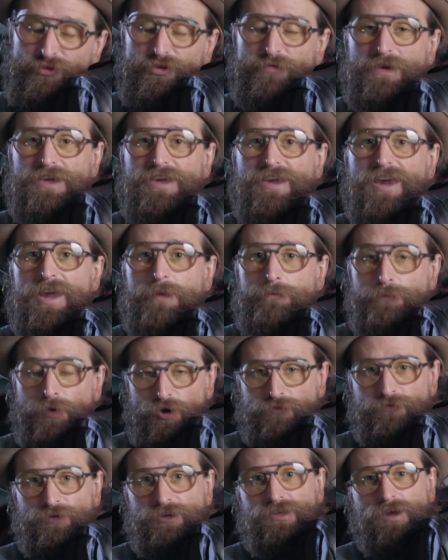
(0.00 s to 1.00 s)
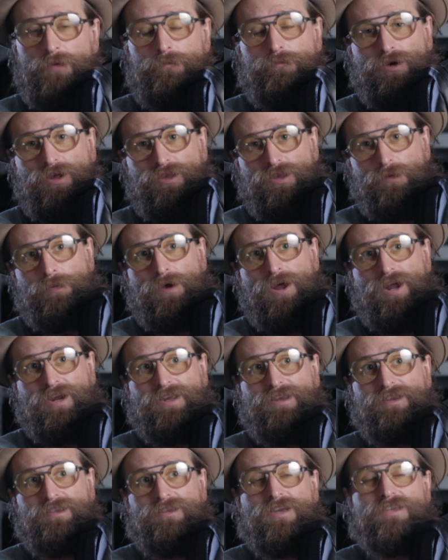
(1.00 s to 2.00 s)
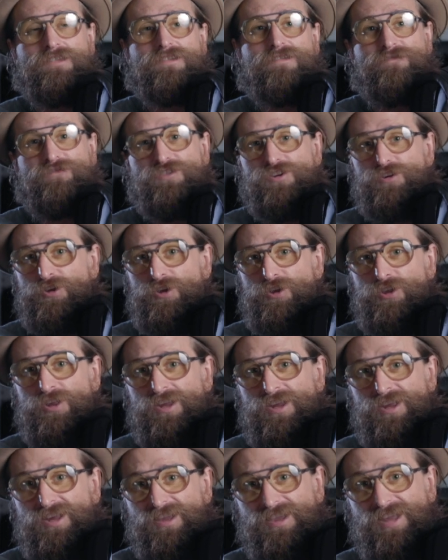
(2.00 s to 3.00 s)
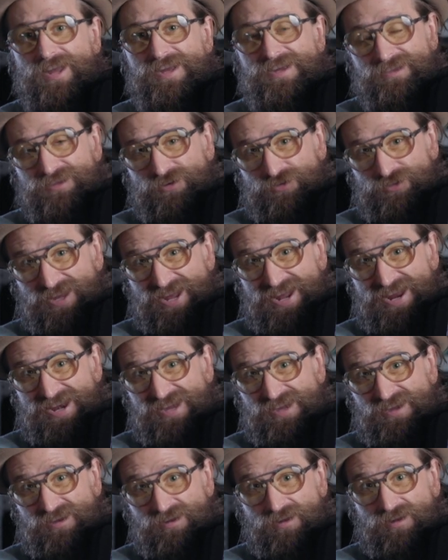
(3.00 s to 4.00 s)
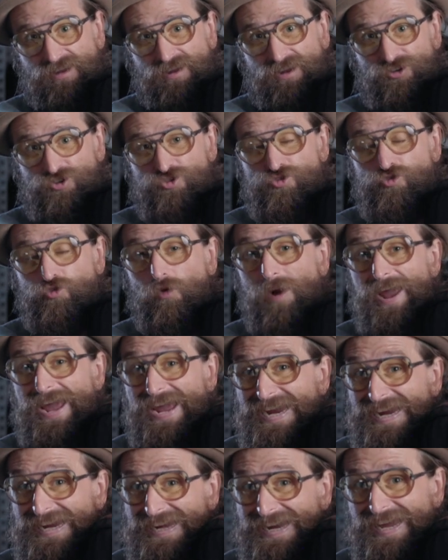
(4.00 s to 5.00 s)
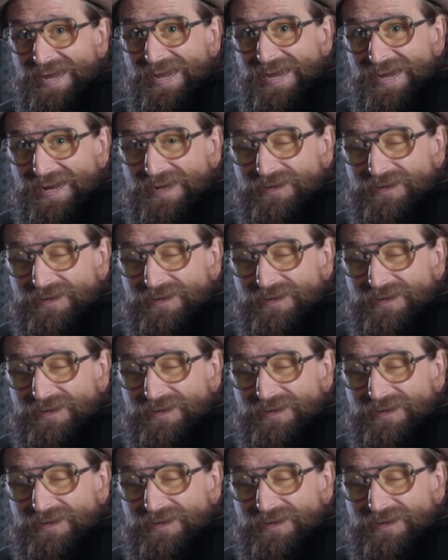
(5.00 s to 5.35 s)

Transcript: would be a perfect umbrella pocket. Doesn't feel like there's any uh, drain in